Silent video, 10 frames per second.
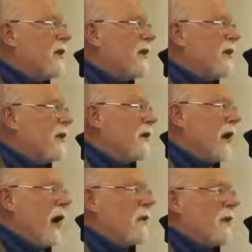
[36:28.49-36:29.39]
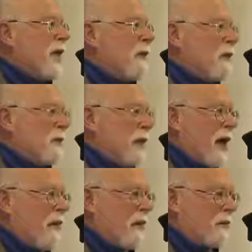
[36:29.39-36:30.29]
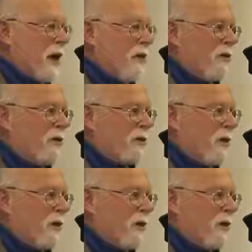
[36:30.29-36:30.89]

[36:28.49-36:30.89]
that I was able to become his biographer.